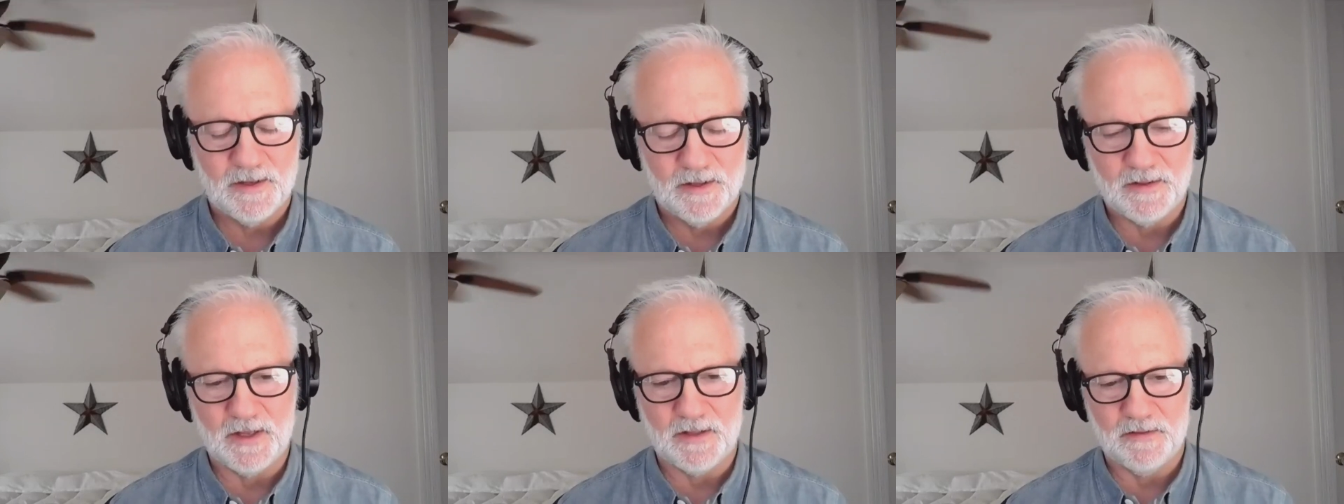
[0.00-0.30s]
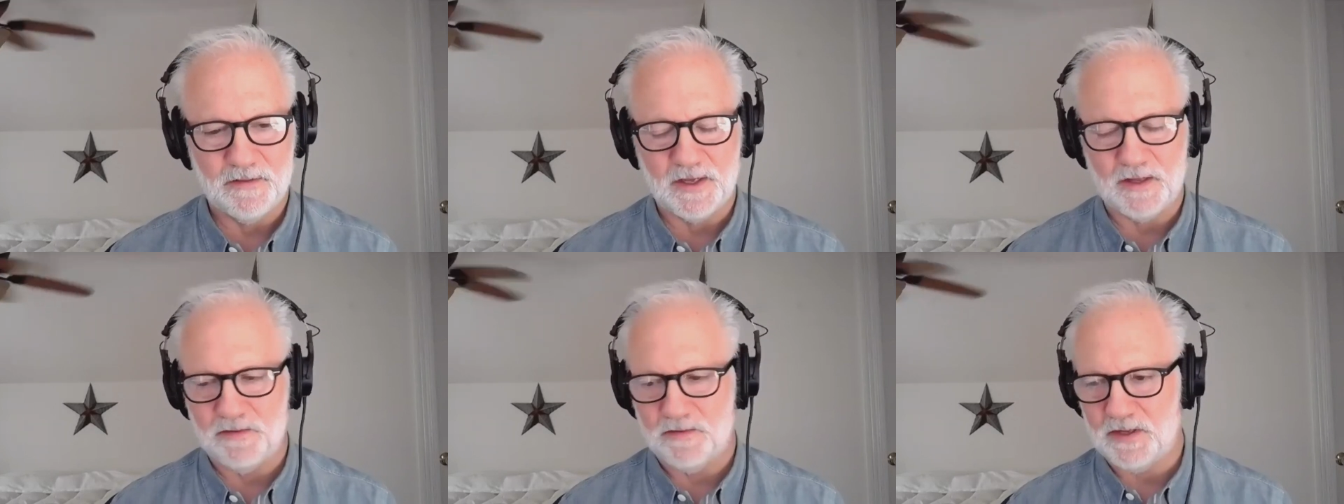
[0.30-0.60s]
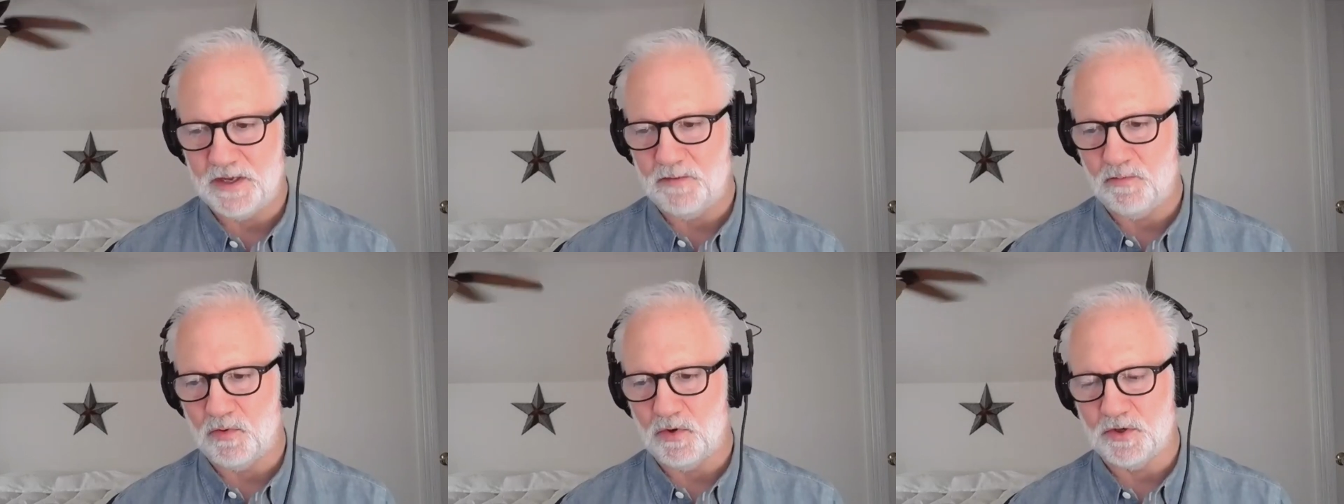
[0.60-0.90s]

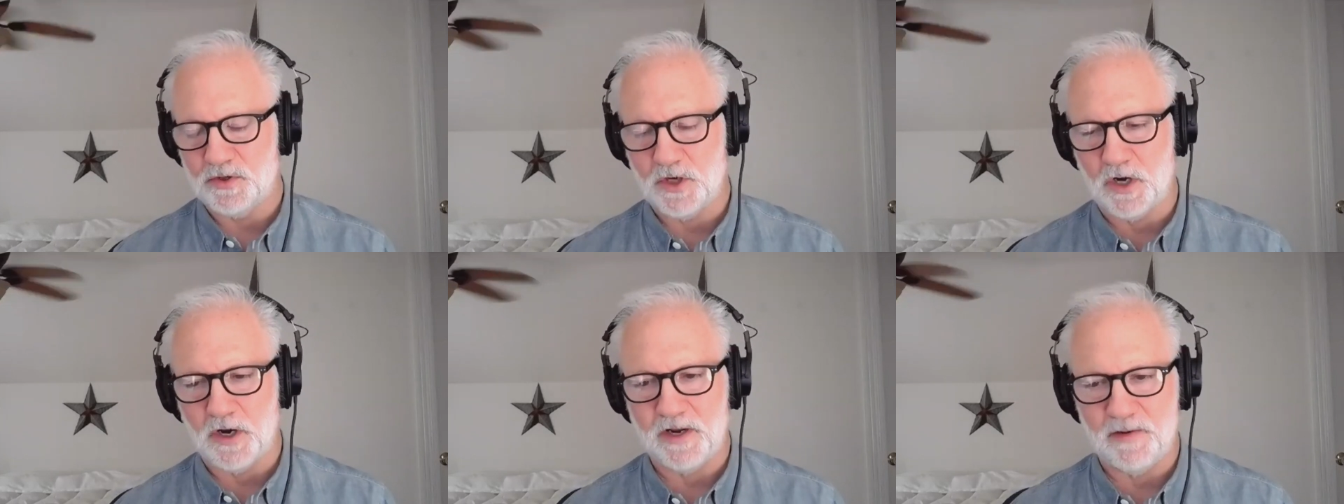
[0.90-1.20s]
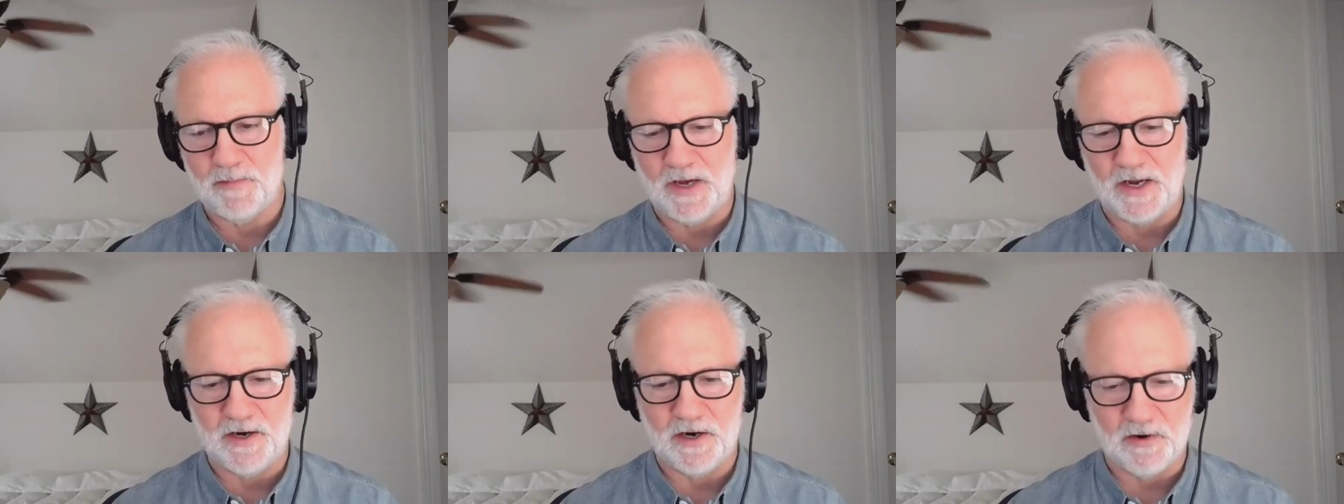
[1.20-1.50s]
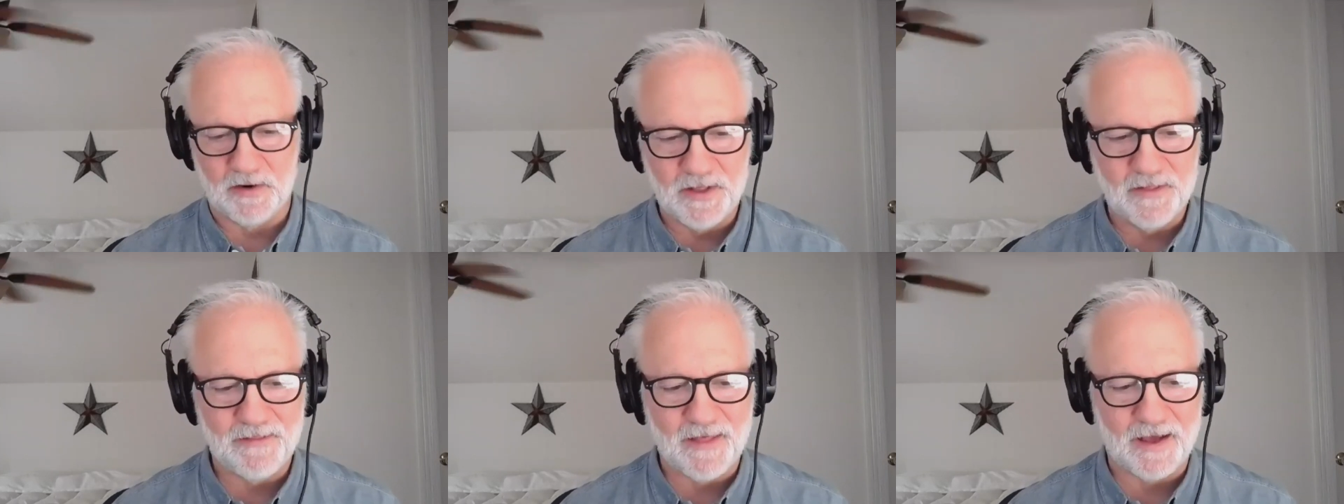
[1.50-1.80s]
that we're talking about
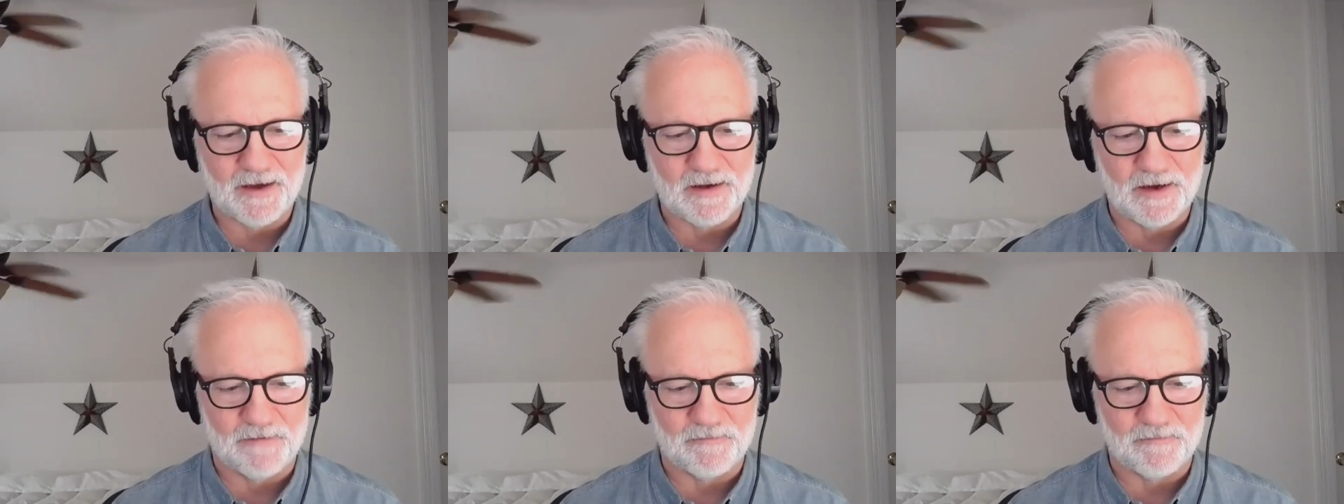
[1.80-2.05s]
here, in that